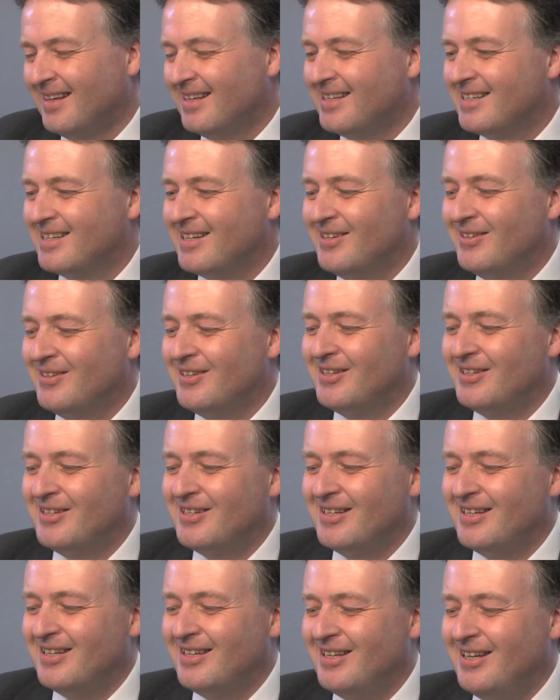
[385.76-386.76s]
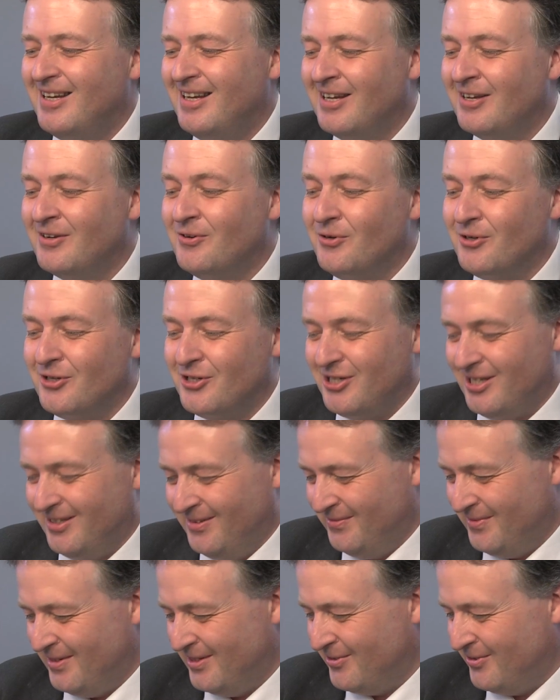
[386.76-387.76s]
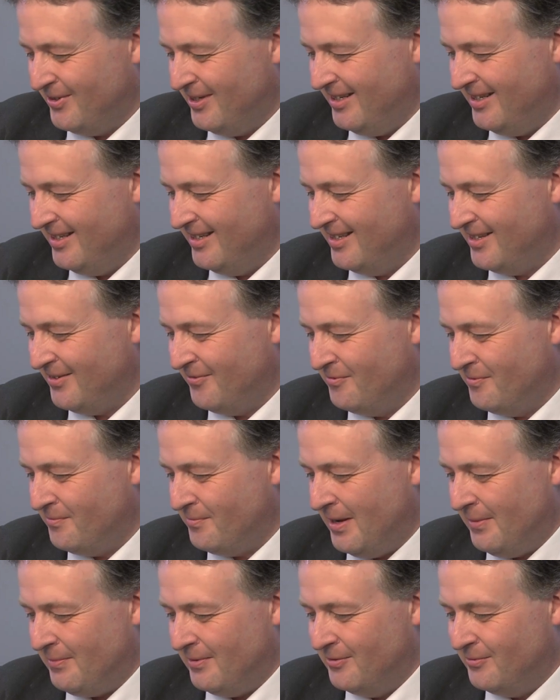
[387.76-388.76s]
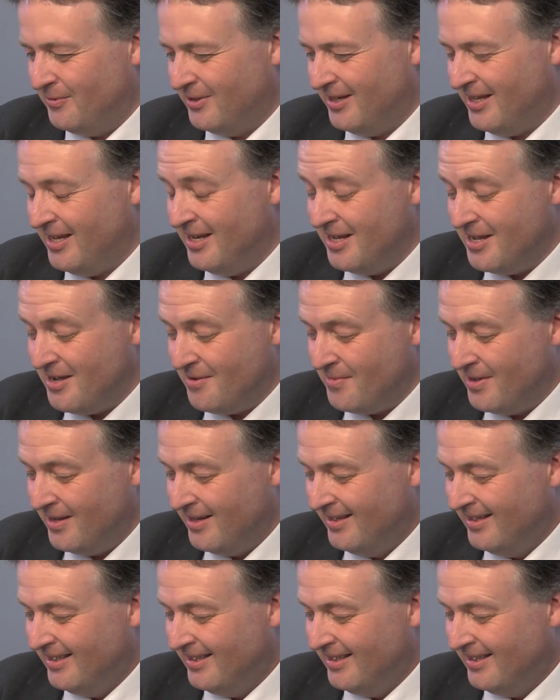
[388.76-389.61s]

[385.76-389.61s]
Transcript: So that uh, in an auction between different people who want helium,